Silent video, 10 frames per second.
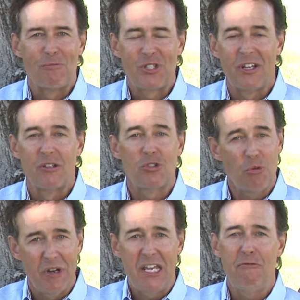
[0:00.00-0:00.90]
skills
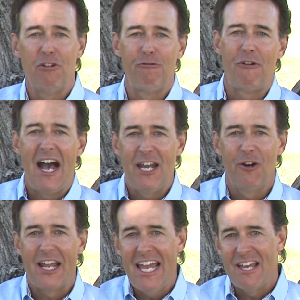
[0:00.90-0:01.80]
to an even finer
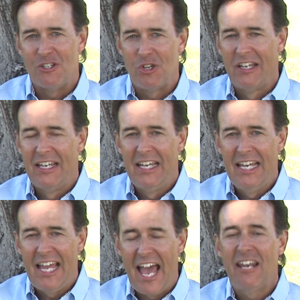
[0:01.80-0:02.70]
edge.
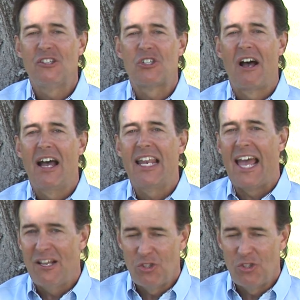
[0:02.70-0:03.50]
At his side, as